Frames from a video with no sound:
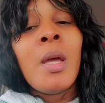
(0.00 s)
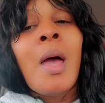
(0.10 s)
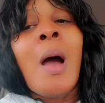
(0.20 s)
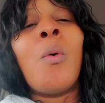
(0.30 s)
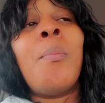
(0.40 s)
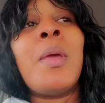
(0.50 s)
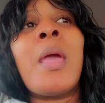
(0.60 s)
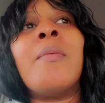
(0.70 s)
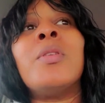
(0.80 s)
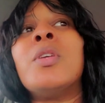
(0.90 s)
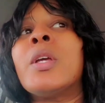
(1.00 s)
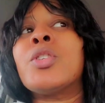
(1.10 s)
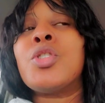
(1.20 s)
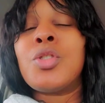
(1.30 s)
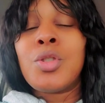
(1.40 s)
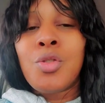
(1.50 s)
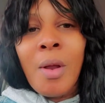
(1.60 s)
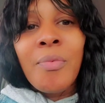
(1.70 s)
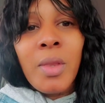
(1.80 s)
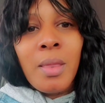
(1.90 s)
I will be able to
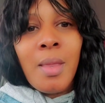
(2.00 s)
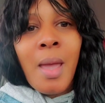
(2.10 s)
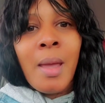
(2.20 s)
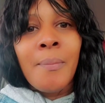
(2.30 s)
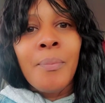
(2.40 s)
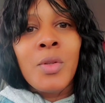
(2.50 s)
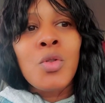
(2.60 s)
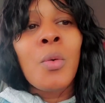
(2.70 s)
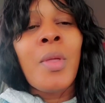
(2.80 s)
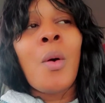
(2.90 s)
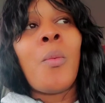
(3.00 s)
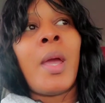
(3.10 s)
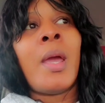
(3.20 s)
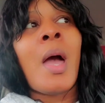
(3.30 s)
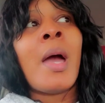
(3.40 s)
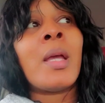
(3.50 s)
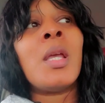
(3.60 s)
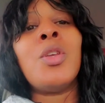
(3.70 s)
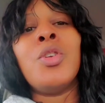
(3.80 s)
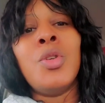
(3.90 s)
strengthen that so that way I
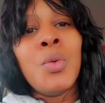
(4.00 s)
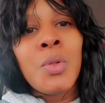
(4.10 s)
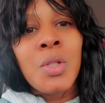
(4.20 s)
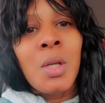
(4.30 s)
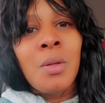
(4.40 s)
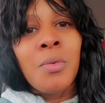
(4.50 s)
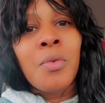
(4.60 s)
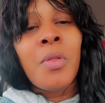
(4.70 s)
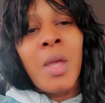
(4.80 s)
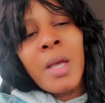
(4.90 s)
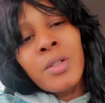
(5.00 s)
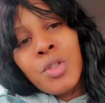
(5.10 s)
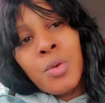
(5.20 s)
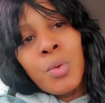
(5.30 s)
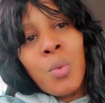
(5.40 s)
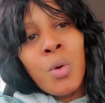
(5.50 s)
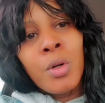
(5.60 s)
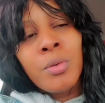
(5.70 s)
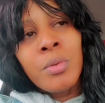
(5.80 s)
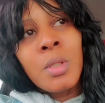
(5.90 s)
can use it for the external
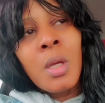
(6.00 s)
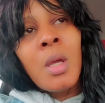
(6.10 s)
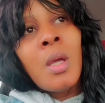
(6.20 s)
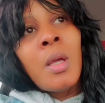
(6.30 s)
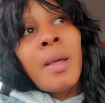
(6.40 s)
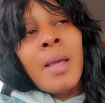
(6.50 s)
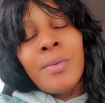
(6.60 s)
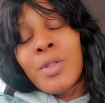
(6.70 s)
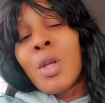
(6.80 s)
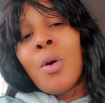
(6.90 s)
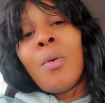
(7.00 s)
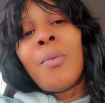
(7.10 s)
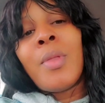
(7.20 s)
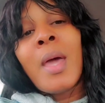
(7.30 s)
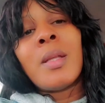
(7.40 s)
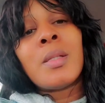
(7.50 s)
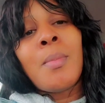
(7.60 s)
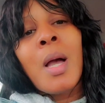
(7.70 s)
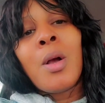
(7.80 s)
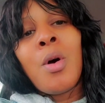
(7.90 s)
world. And so that is
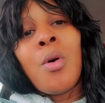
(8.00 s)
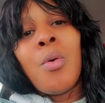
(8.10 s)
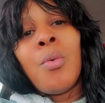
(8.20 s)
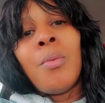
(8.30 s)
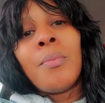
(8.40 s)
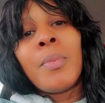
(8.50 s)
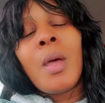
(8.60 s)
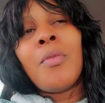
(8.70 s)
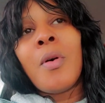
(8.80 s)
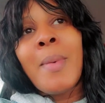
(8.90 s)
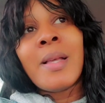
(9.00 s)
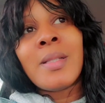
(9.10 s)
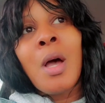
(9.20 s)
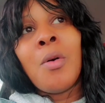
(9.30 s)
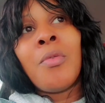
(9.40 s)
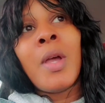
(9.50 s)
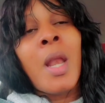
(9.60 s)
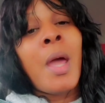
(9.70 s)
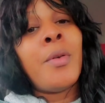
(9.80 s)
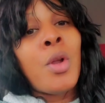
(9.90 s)
my goal for myself. And
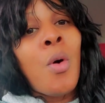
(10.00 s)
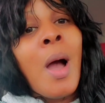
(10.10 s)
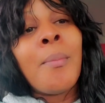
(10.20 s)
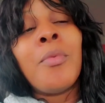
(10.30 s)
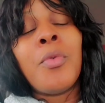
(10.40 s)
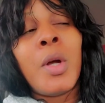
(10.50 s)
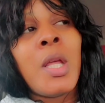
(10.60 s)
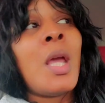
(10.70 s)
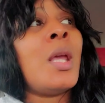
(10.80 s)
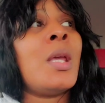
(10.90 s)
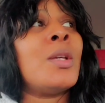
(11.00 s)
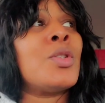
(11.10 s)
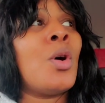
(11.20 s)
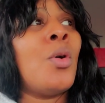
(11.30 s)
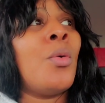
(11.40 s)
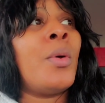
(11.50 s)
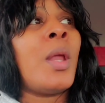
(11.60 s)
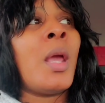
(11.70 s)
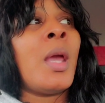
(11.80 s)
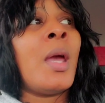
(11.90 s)
I know I'm forty-eight years old,
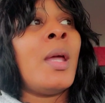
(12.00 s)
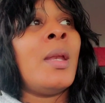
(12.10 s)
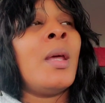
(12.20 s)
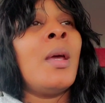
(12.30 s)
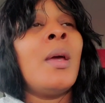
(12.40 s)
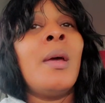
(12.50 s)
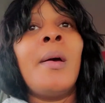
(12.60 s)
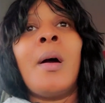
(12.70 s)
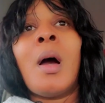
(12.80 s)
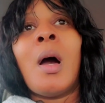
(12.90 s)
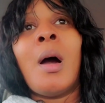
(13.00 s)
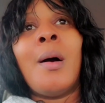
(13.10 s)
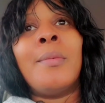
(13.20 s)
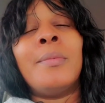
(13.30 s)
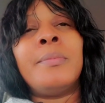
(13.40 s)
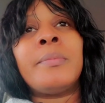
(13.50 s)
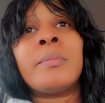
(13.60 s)
and um,